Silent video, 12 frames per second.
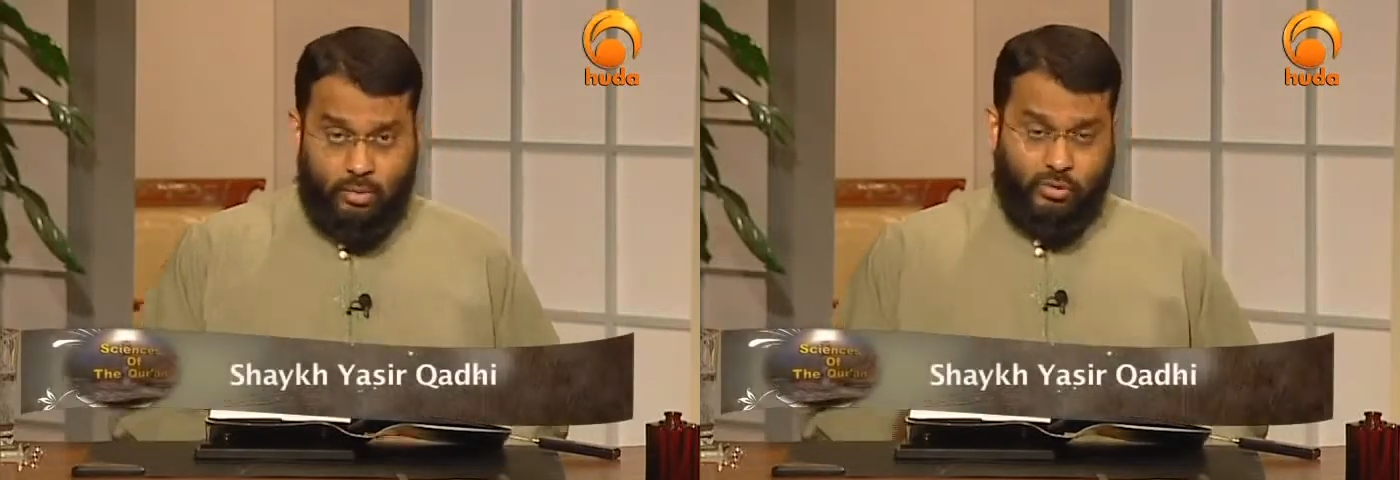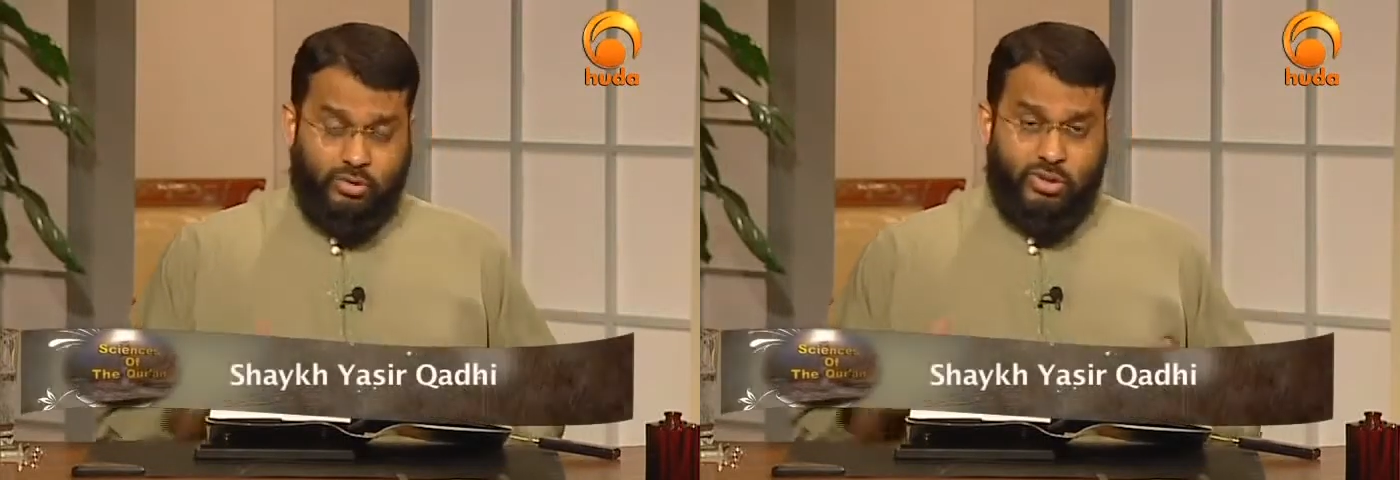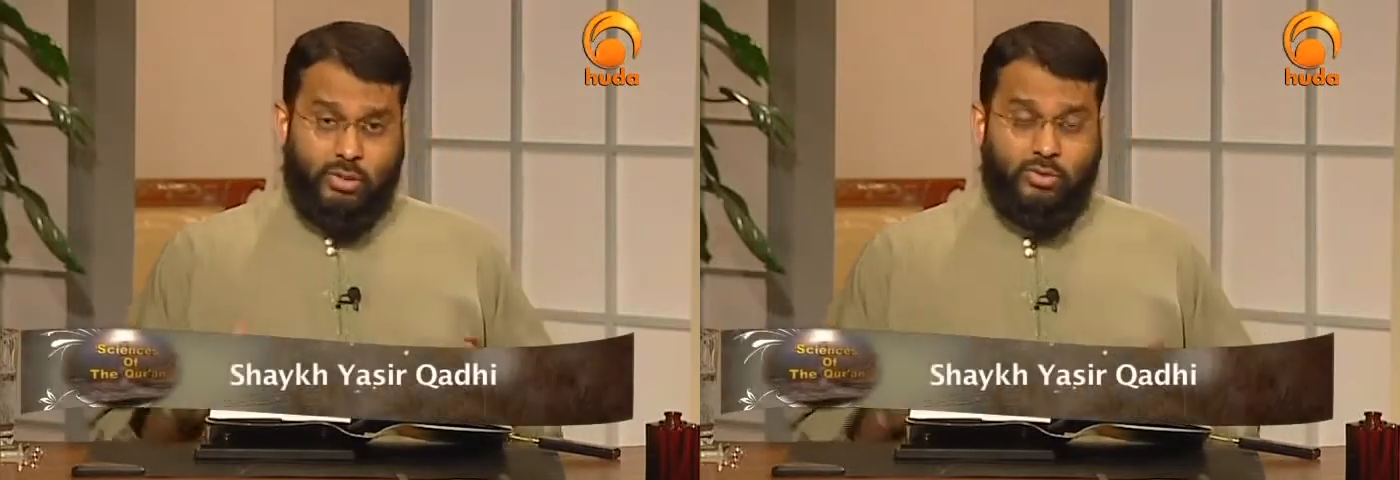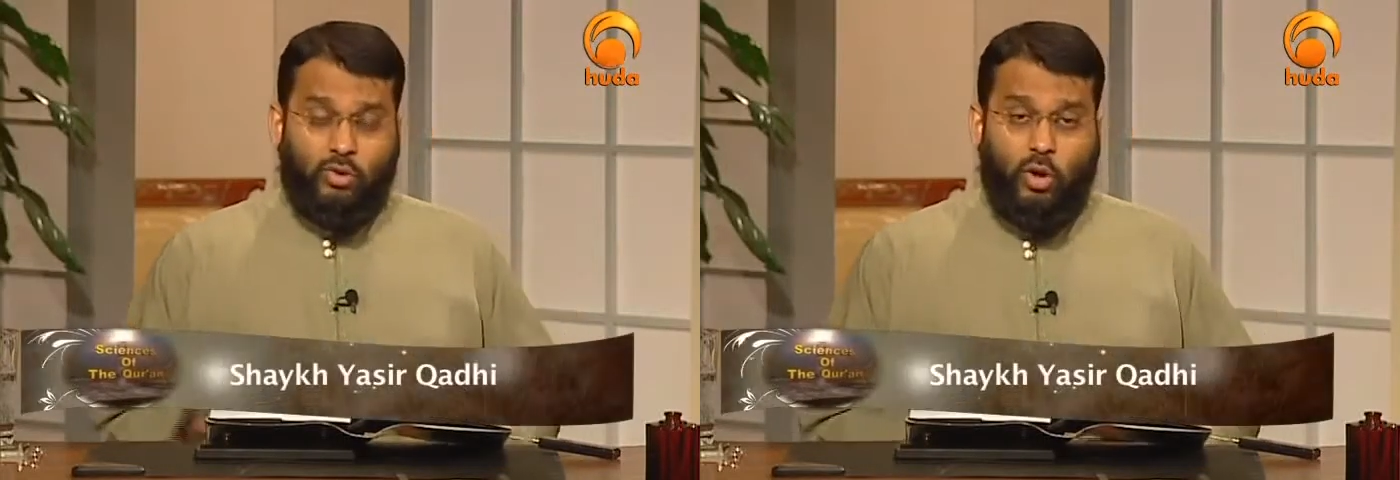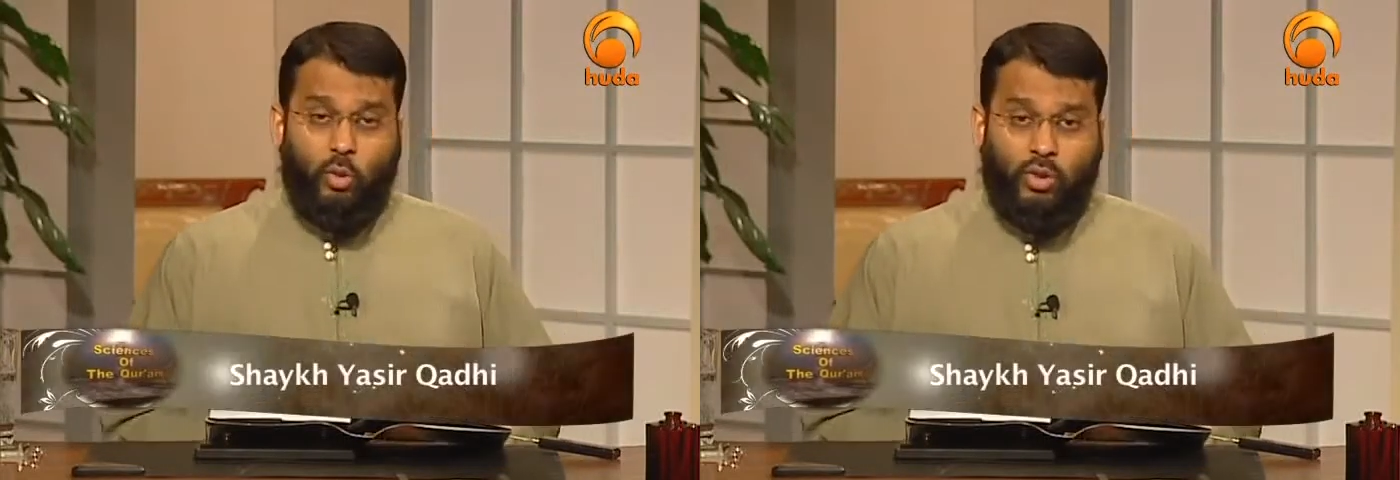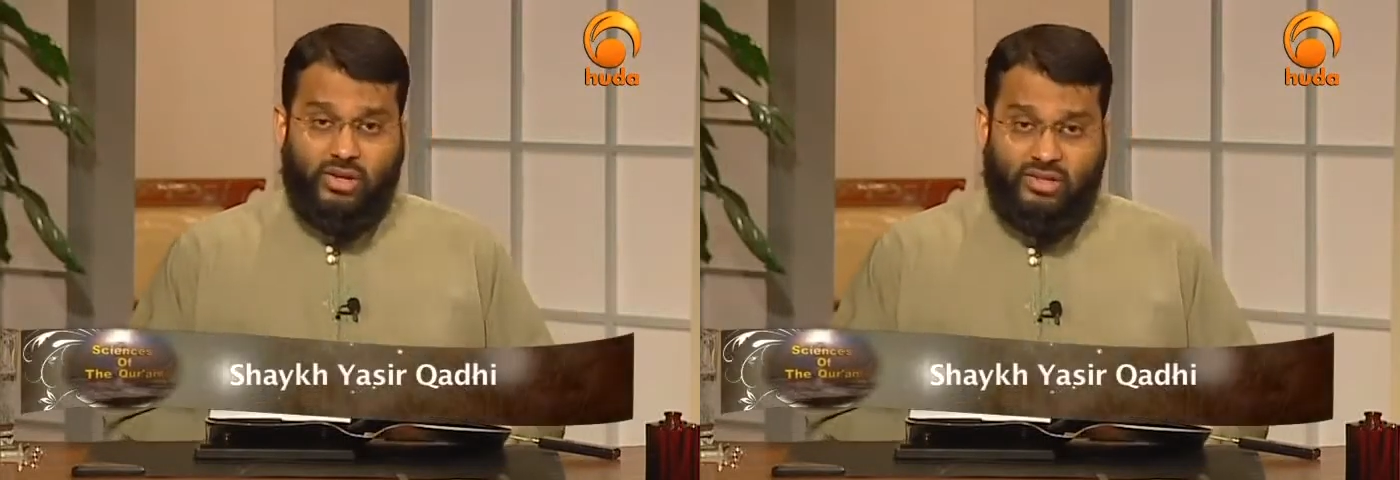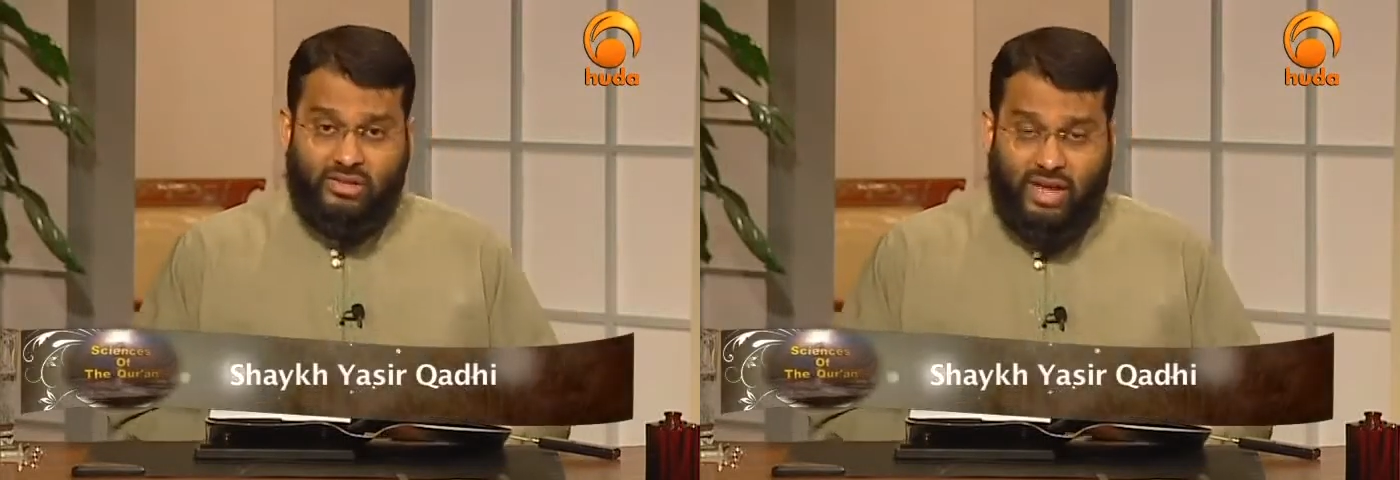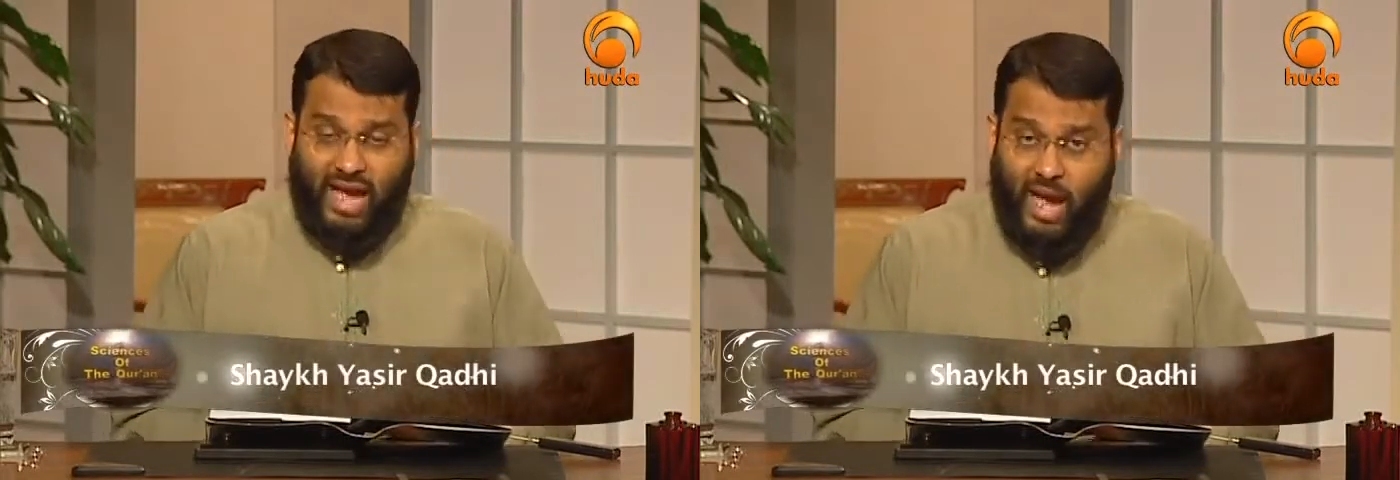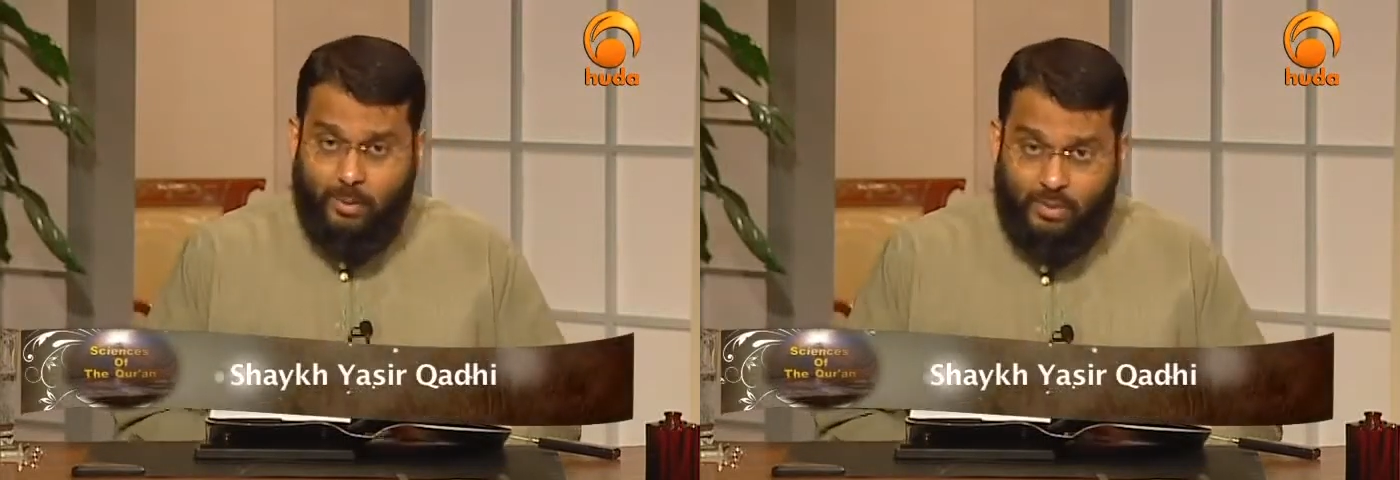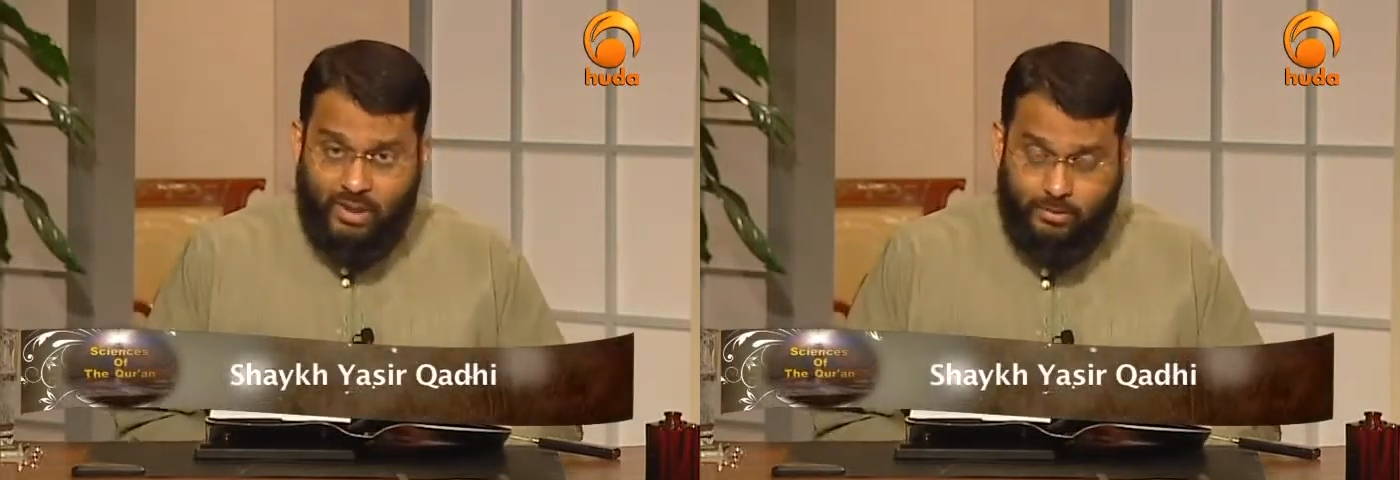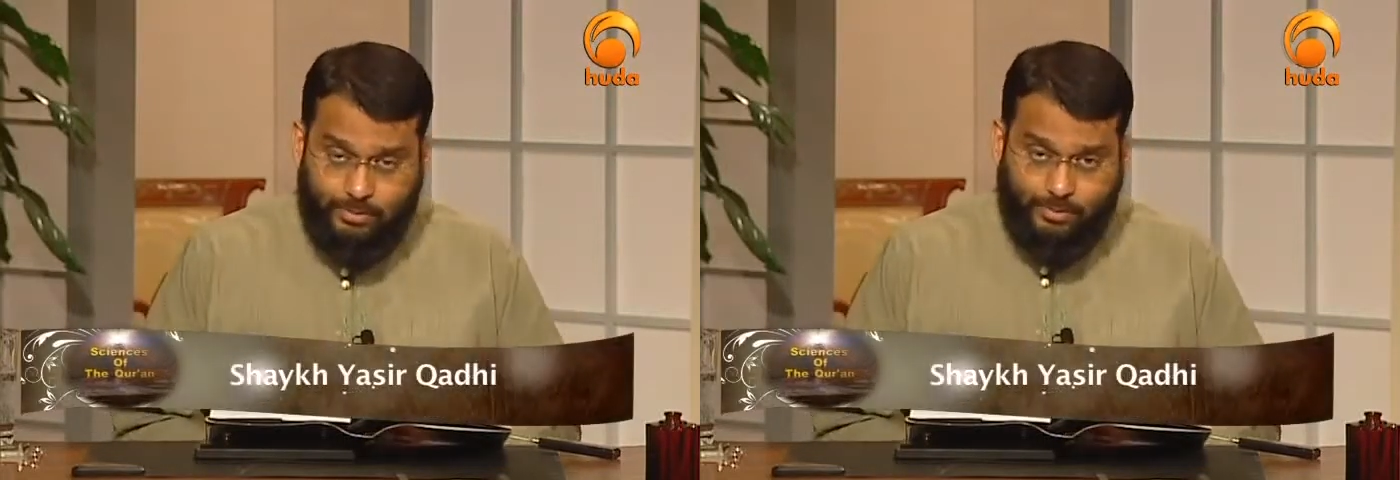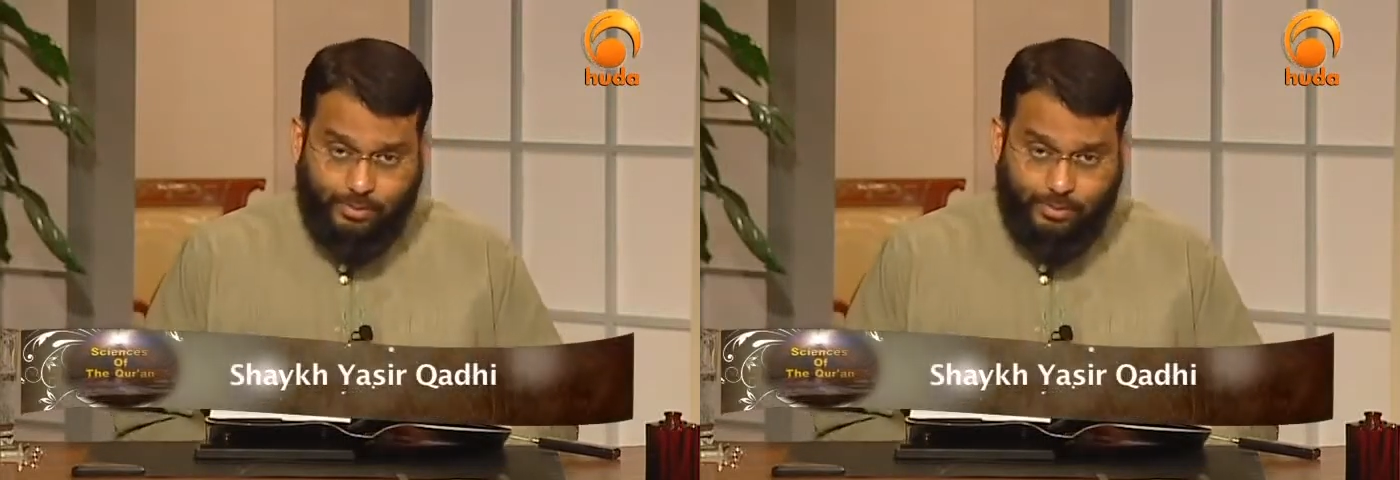Muslims are always happy